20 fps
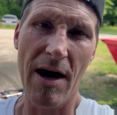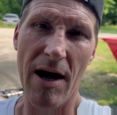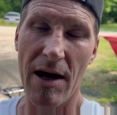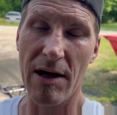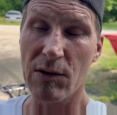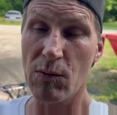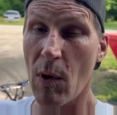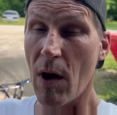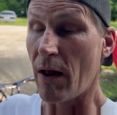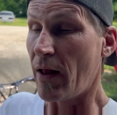
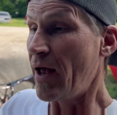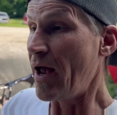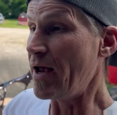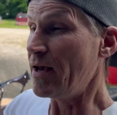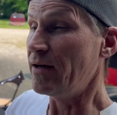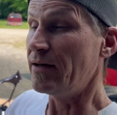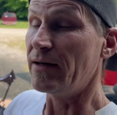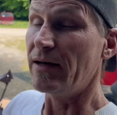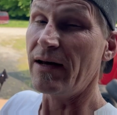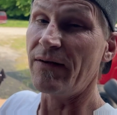as well.
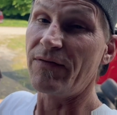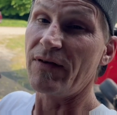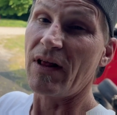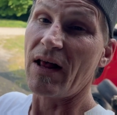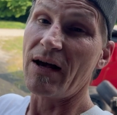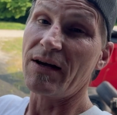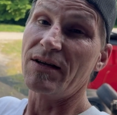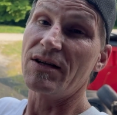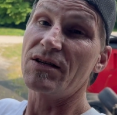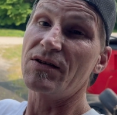Hey, if you
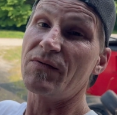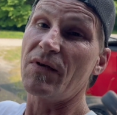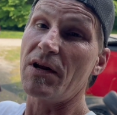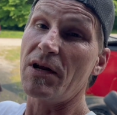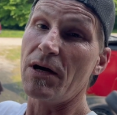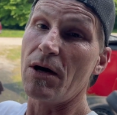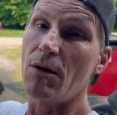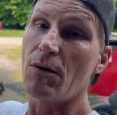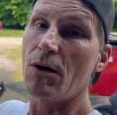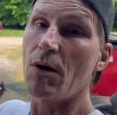like this
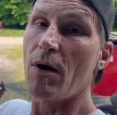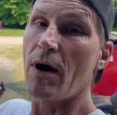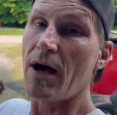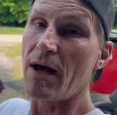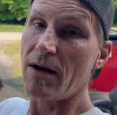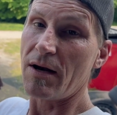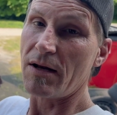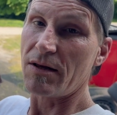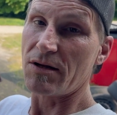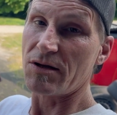video, go
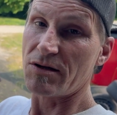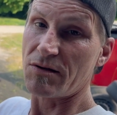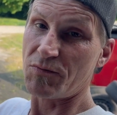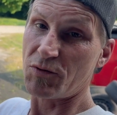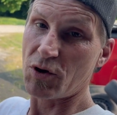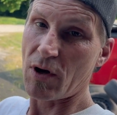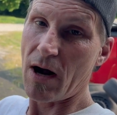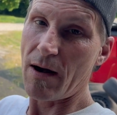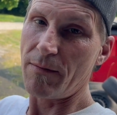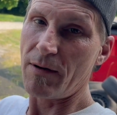ahead and hit the
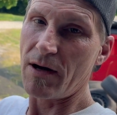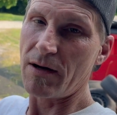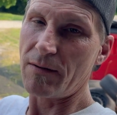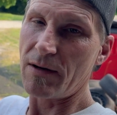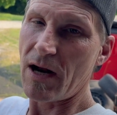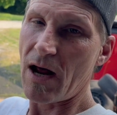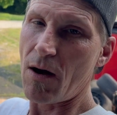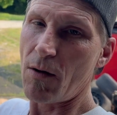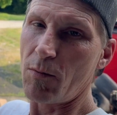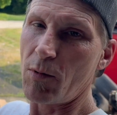subscribe button
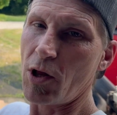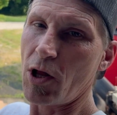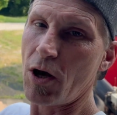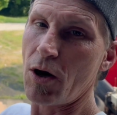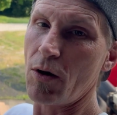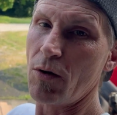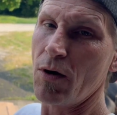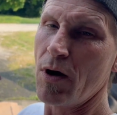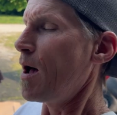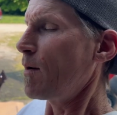down
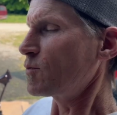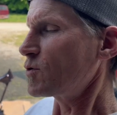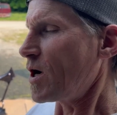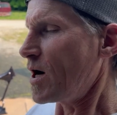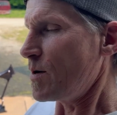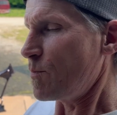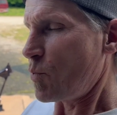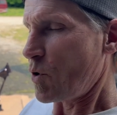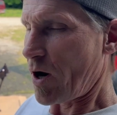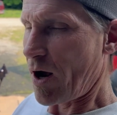below. I'm
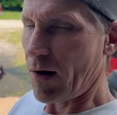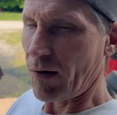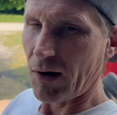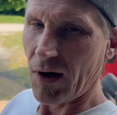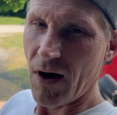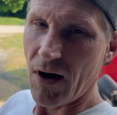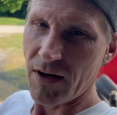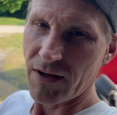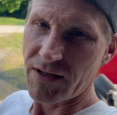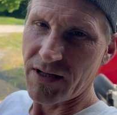trying to put out
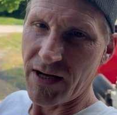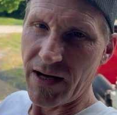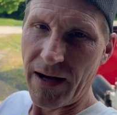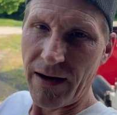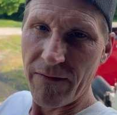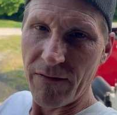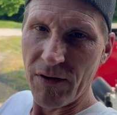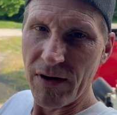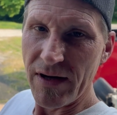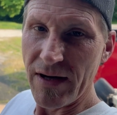content
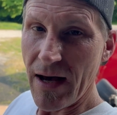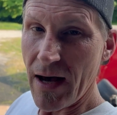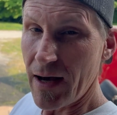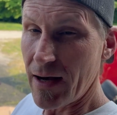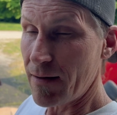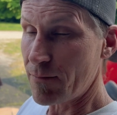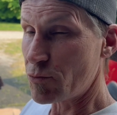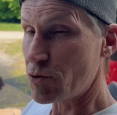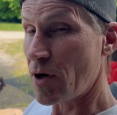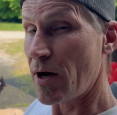every day.
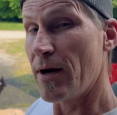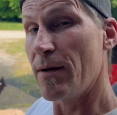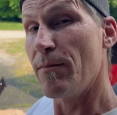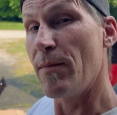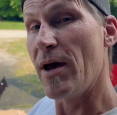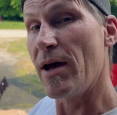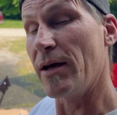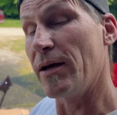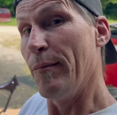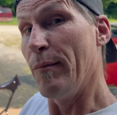I'm trying to
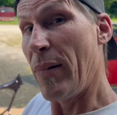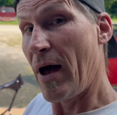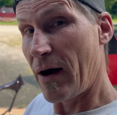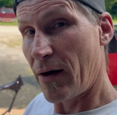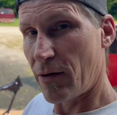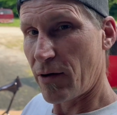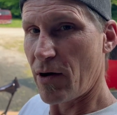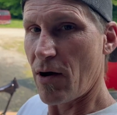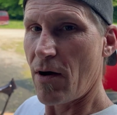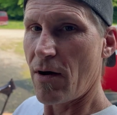make
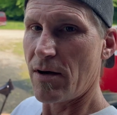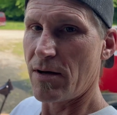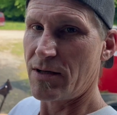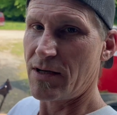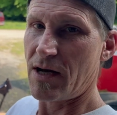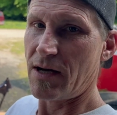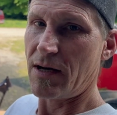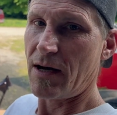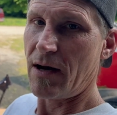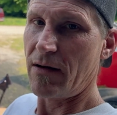better
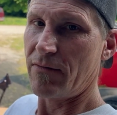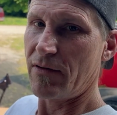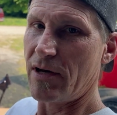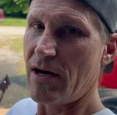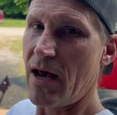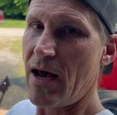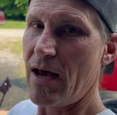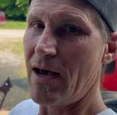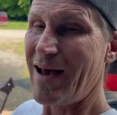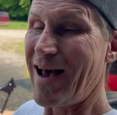content every
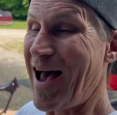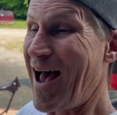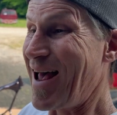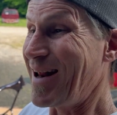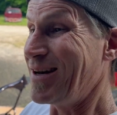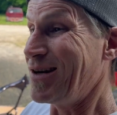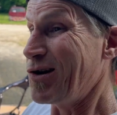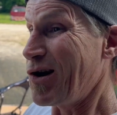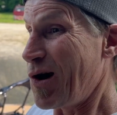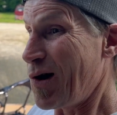day. I
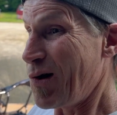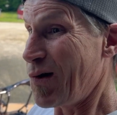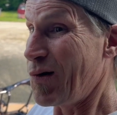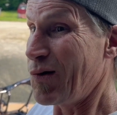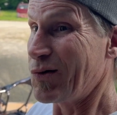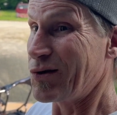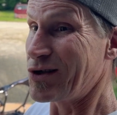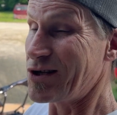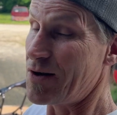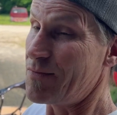
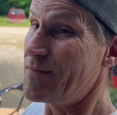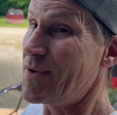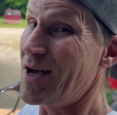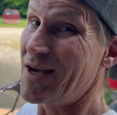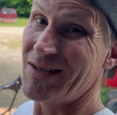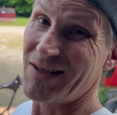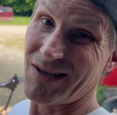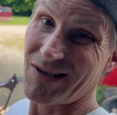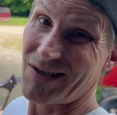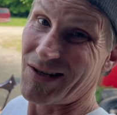know some
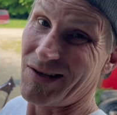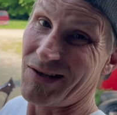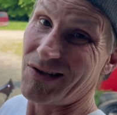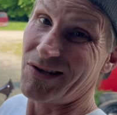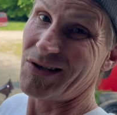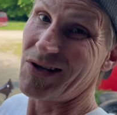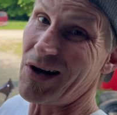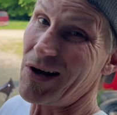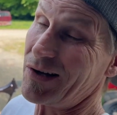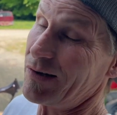days it's gonna
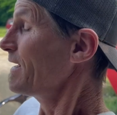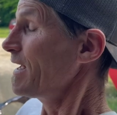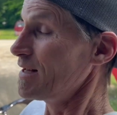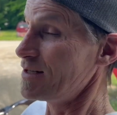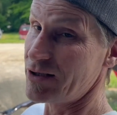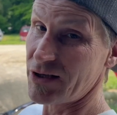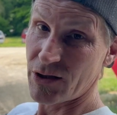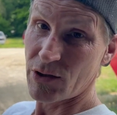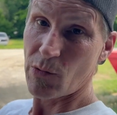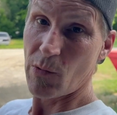suck.
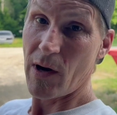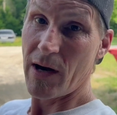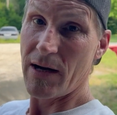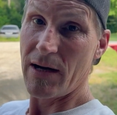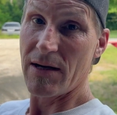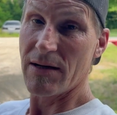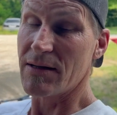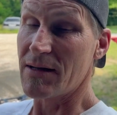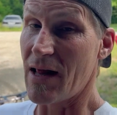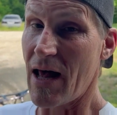That's just the way it
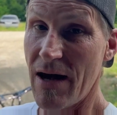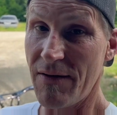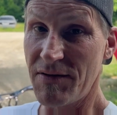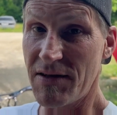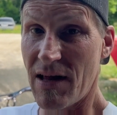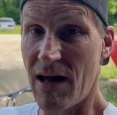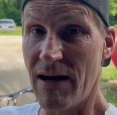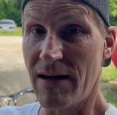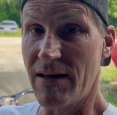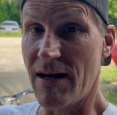is. Life's
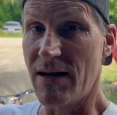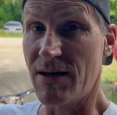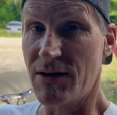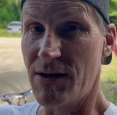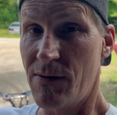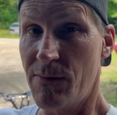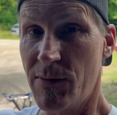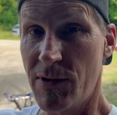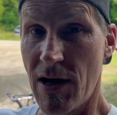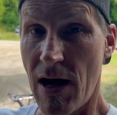like that
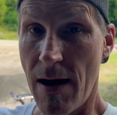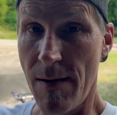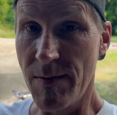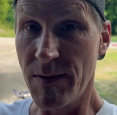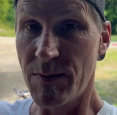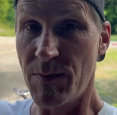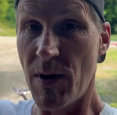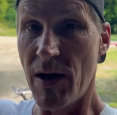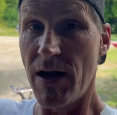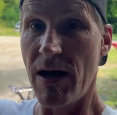
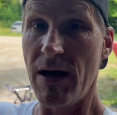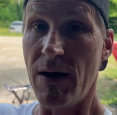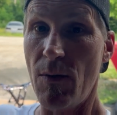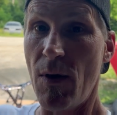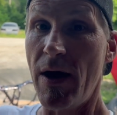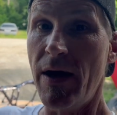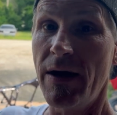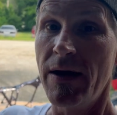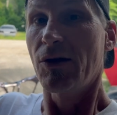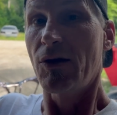sometimes. But
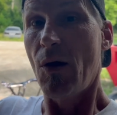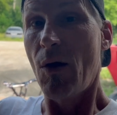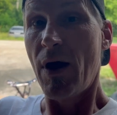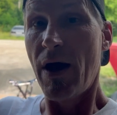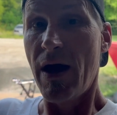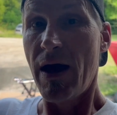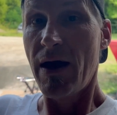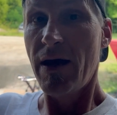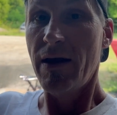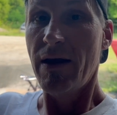anyway, go
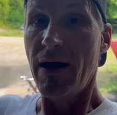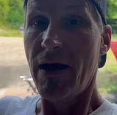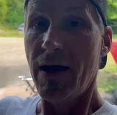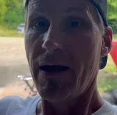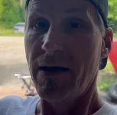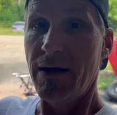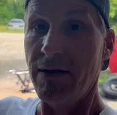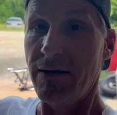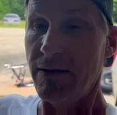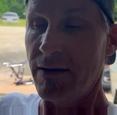ahead
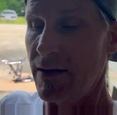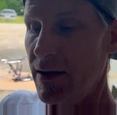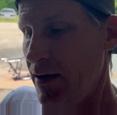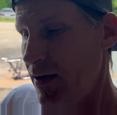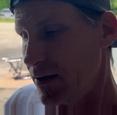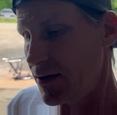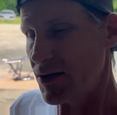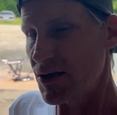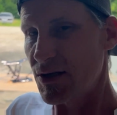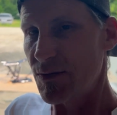and
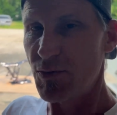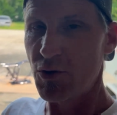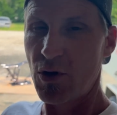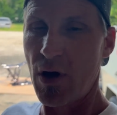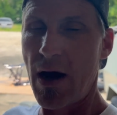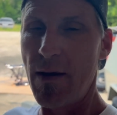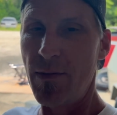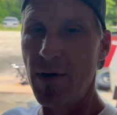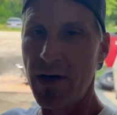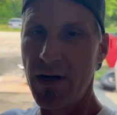hit the
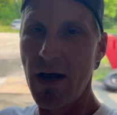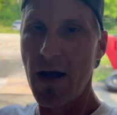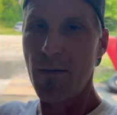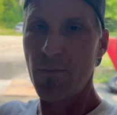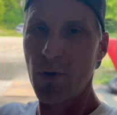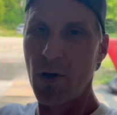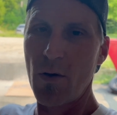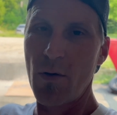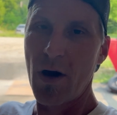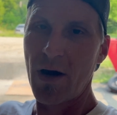subscribe button down
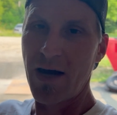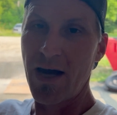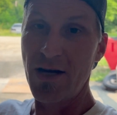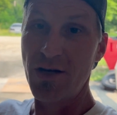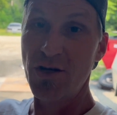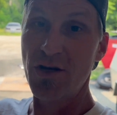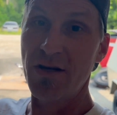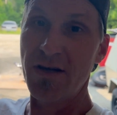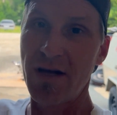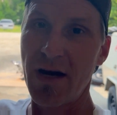below. I'll
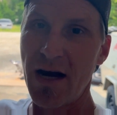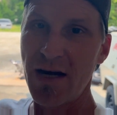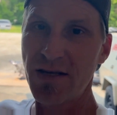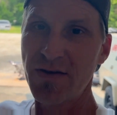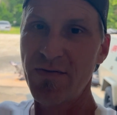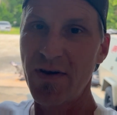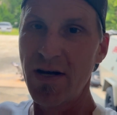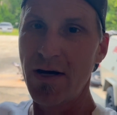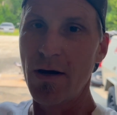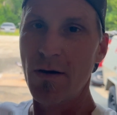catch you in the next
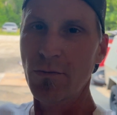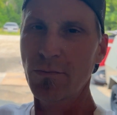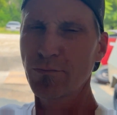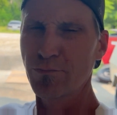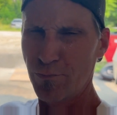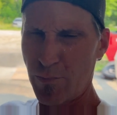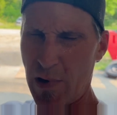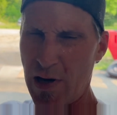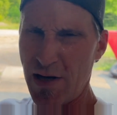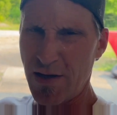video.
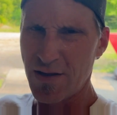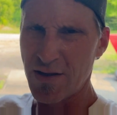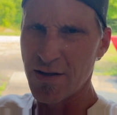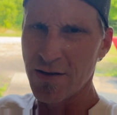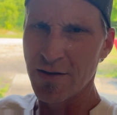Peace.